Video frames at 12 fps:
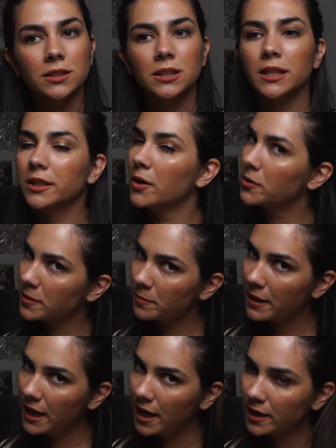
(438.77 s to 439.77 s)
It goes with
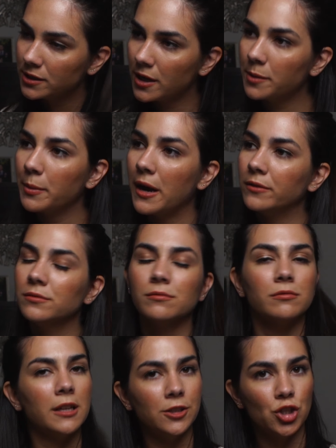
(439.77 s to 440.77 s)
my hair, dark brown.
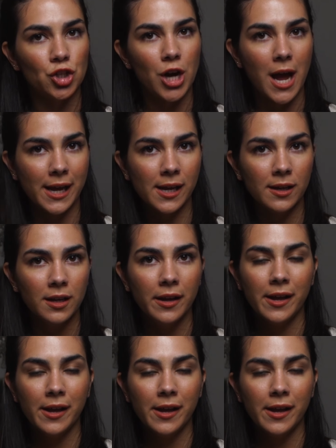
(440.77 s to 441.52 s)
Let's try it.